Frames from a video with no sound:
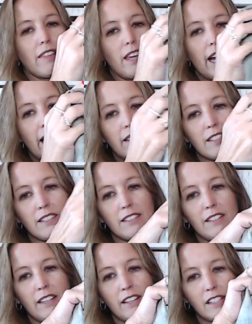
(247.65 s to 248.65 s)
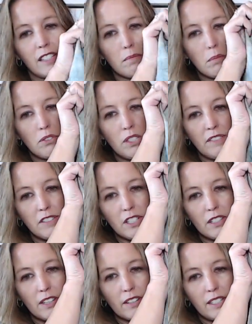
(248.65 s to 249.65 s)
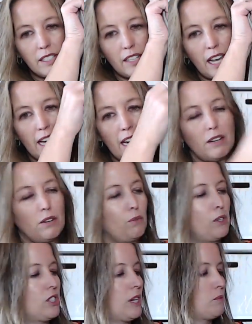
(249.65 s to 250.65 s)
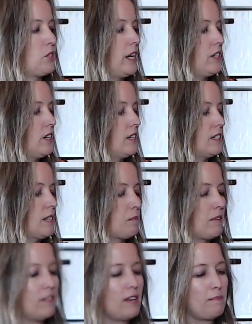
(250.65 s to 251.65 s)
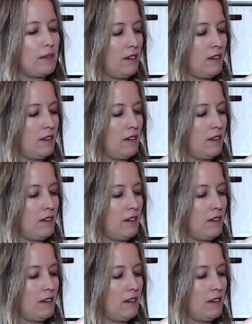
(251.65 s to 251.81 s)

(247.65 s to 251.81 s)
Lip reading: that, and then some motifs along the side, which I'm changing some of them.